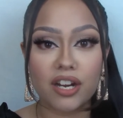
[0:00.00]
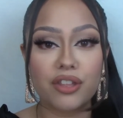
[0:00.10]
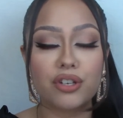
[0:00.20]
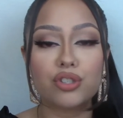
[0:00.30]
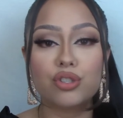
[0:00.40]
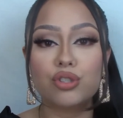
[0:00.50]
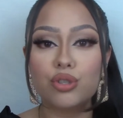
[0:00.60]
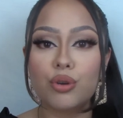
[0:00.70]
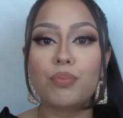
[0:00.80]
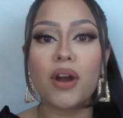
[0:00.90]
They're
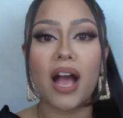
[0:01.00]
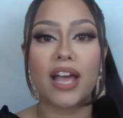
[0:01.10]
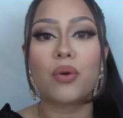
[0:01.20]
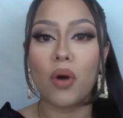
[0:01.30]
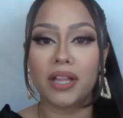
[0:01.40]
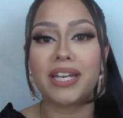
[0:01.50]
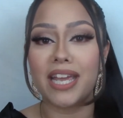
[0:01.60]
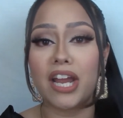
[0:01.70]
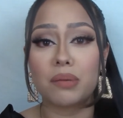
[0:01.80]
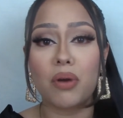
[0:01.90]
super high quality
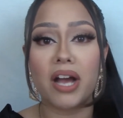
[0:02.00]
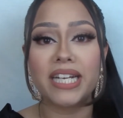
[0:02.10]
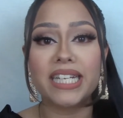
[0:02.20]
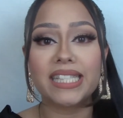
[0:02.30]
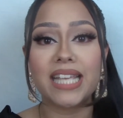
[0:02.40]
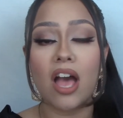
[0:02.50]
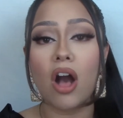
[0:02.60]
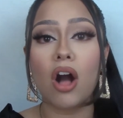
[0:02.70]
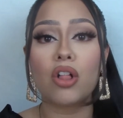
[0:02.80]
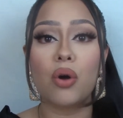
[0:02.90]
hair products.
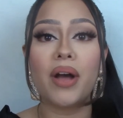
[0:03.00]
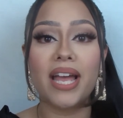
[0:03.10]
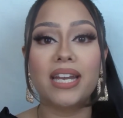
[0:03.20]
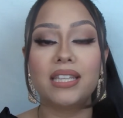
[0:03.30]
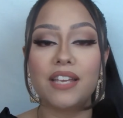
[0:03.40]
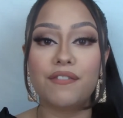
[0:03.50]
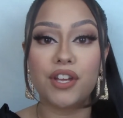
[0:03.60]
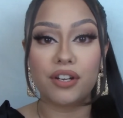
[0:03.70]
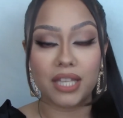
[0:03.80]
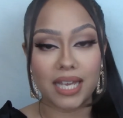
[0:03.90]
I'll go ahead and leave
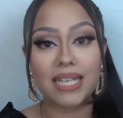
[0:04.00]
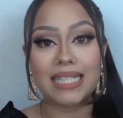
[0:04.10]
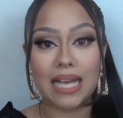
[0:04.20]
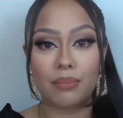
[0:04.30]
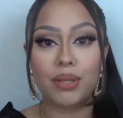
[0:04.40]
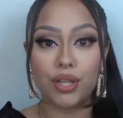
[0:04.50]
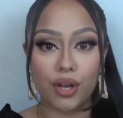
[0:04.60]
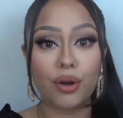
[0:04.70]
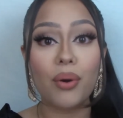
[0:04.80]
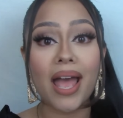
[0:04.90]
their link down
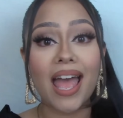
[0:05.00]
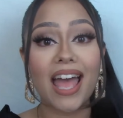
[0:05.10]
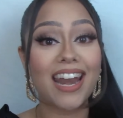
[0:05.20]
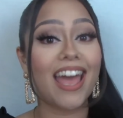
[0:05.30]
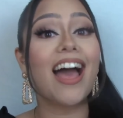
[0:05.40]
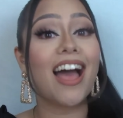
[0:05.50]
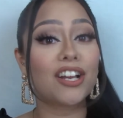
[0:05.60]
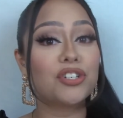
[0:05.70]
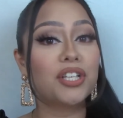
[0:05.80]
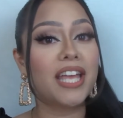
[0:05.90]
below, and I
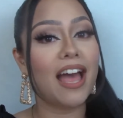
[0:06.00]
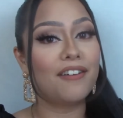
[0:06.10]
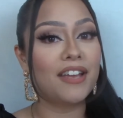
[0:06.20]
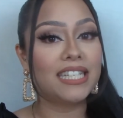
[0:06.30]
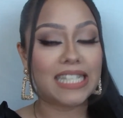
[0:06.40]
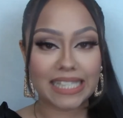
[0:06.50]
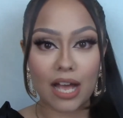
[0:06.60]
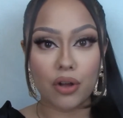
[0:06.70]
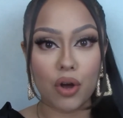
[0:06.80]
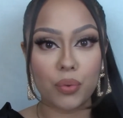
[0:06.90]
actually have a
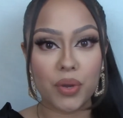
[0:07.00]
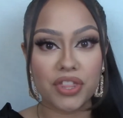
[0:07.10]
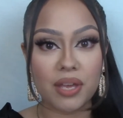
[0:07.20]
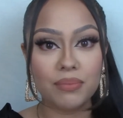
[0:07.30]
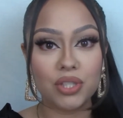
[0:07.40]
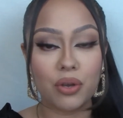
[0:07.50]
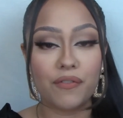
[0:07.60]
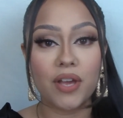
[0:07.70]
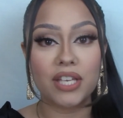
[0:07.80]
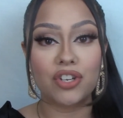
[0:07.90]
discount code with them, so if you
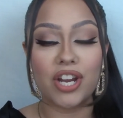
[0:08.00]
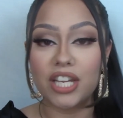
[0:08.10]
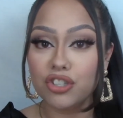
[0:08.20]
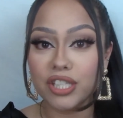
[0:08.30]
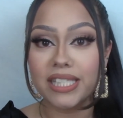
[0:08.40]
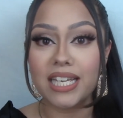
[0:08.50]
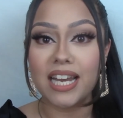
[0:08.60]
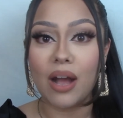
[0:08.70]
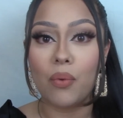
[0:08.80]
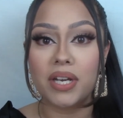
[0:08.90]
guys are interested
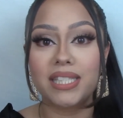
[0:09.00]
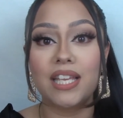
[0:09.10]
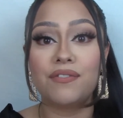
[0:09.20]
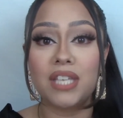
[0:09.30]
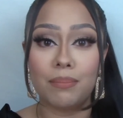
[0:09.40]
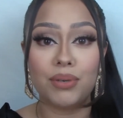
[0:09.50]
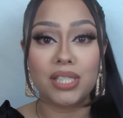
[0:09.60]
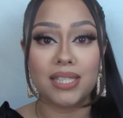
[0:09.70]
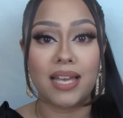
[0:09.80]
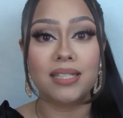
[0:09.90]
and want to save
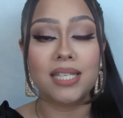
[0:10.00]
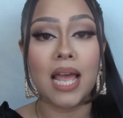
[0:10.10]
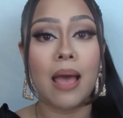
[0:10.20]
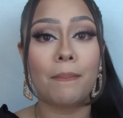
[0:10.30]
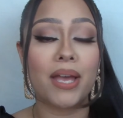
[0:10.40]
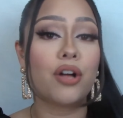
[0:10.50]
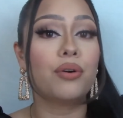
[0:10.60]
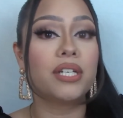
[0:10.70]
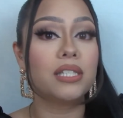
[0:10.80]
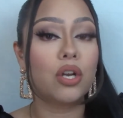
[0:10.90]
10%, my code
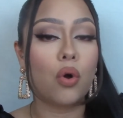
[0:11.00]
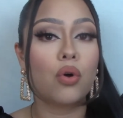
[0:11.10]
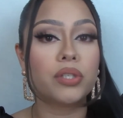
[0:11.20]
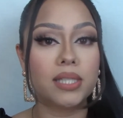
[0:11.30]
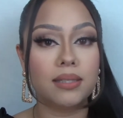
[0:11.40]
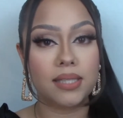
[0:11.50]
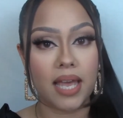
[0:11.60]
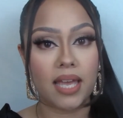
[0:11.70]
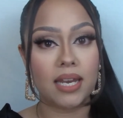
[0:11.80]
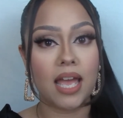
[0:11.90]
is
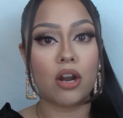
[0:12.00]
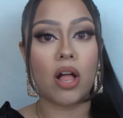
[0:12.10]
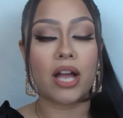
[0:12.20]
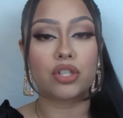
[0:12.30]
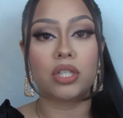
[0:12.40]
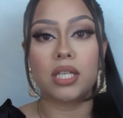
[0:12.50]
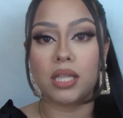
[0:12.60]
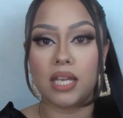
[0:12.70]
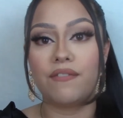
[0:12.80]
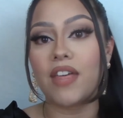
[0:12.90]
NicoleC10, and I'll actually
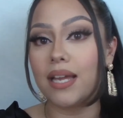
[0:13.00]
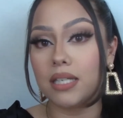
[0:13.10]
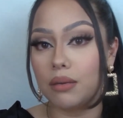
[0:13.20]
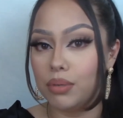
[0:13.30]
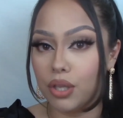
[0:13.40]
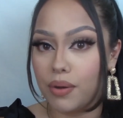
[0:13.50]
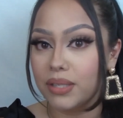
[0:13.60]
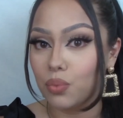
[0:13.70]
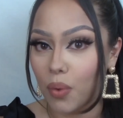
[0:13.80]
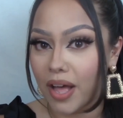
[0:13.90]
leave that down below as
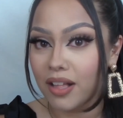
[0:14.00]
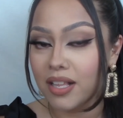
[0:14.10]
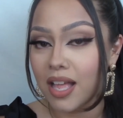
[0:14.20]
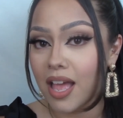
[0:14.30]
well.